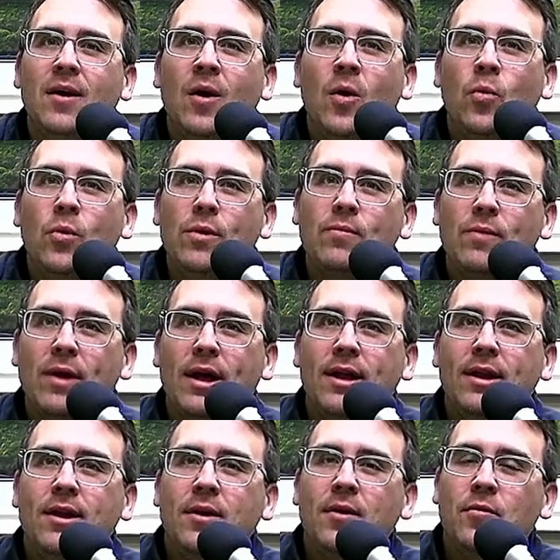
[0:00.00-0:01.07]
we
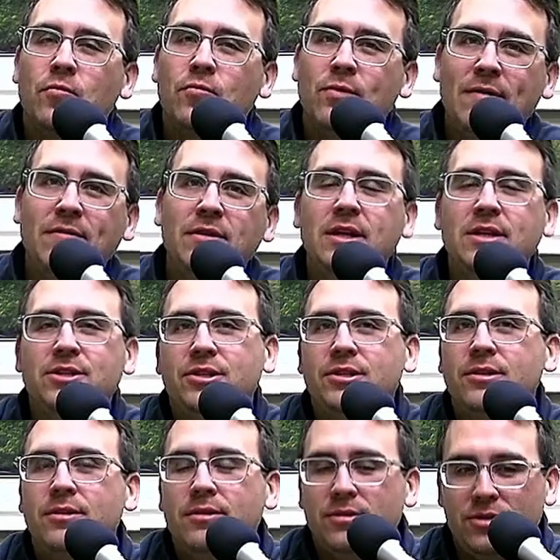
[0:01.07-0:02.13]
read
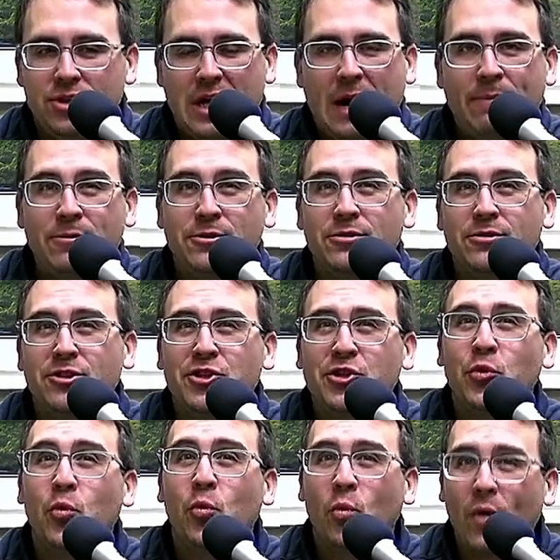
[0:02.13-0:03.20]
Revelation chapter
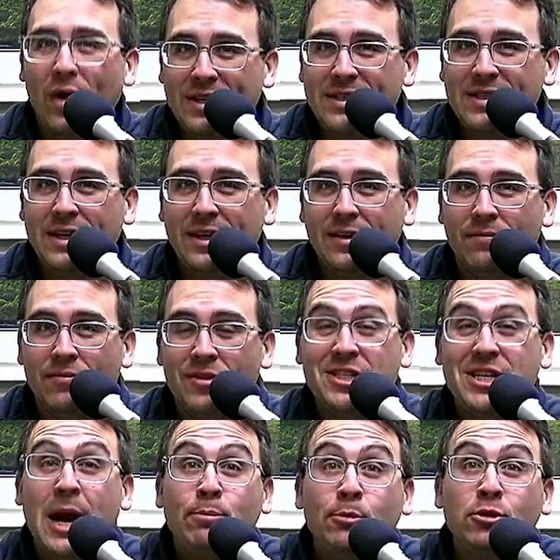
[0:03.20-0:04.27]
twenty.
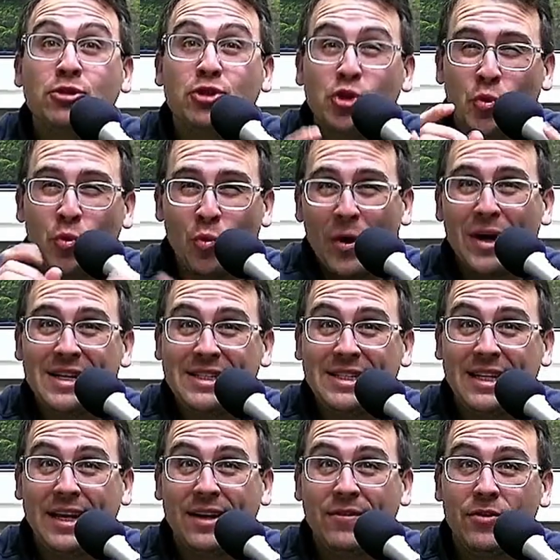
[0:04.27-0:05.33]
Chapter
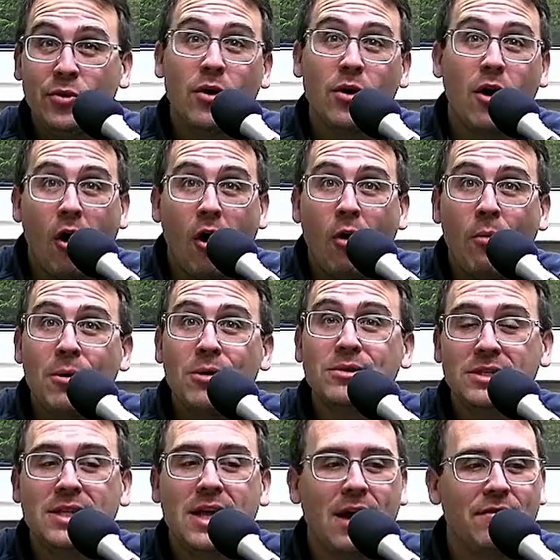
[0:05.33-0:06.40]
twenty. You are
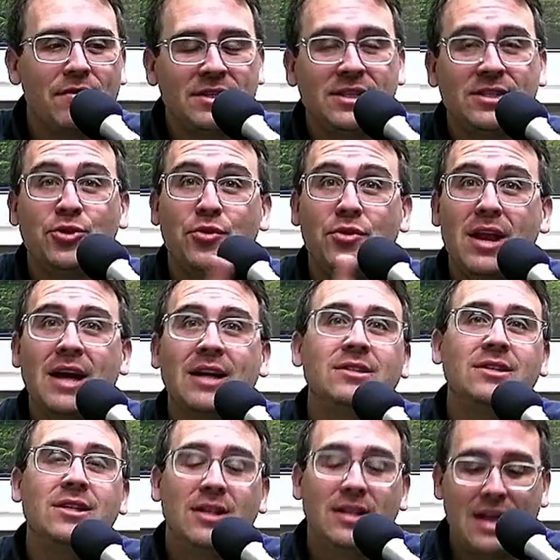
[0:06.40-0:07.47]
almost there. This is your next
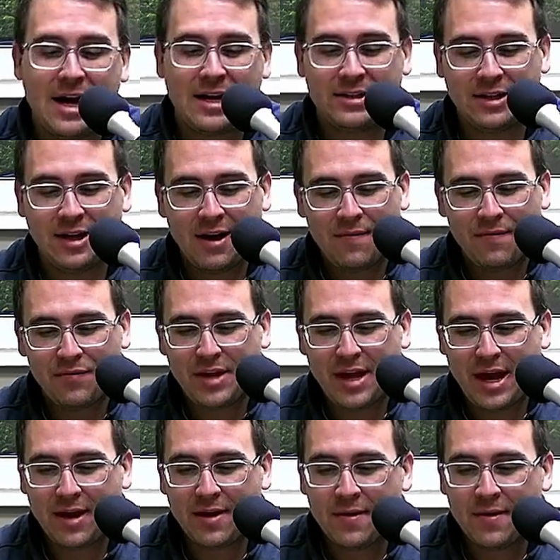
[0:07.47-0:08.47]
to the last day